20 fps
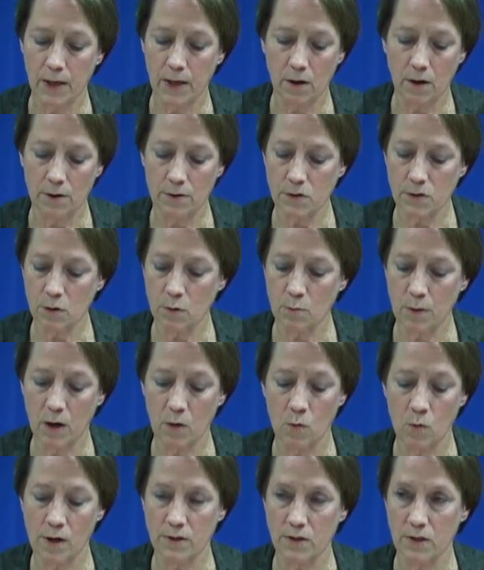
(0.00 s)
They also
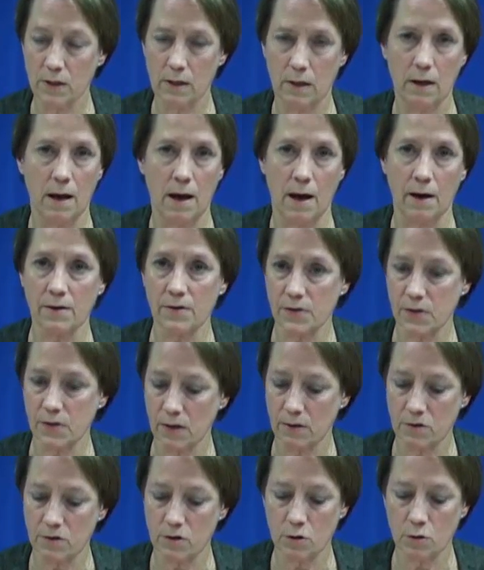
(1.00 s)
might want to get
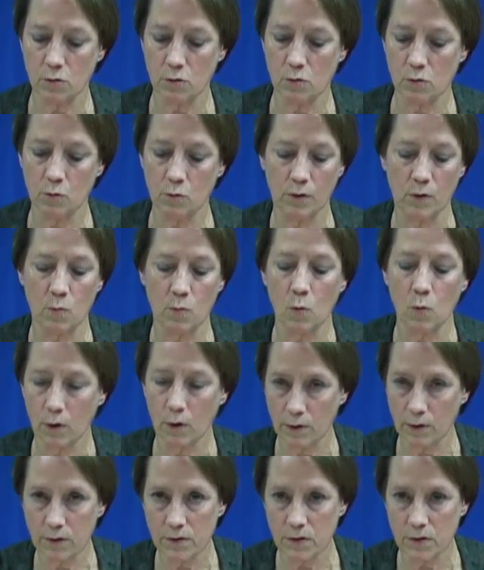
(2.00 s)
access to
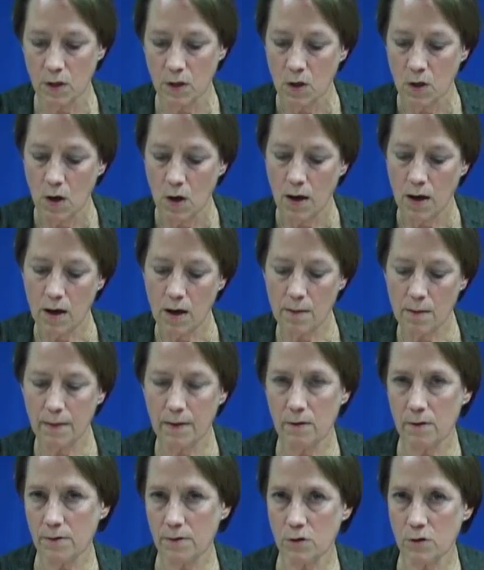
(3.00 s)
rewards.
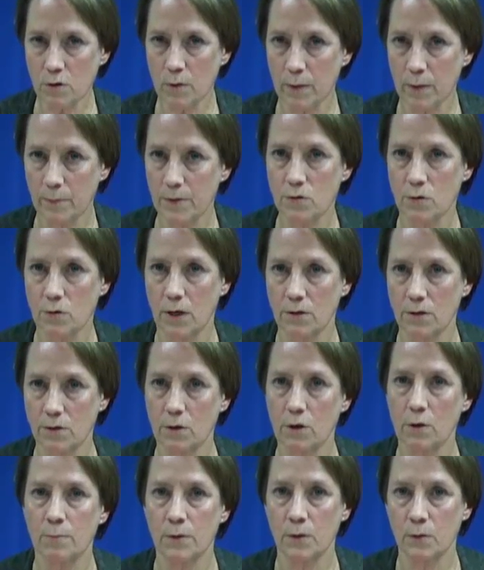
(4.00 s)
And they also might be trying
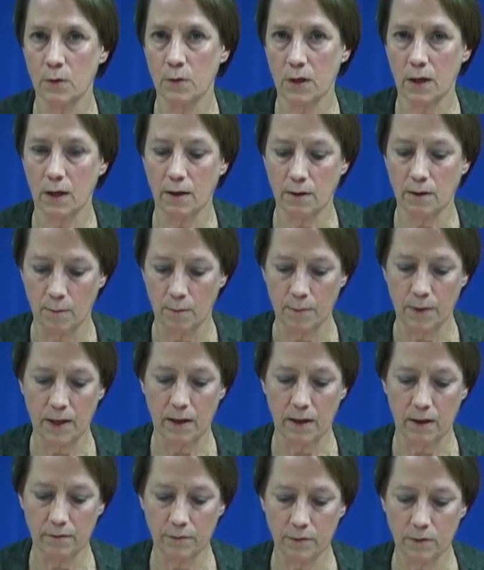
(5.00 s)
to communicate
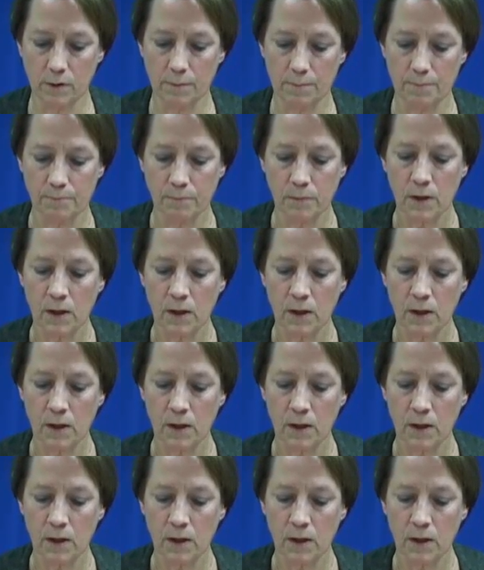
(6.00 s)
behavior.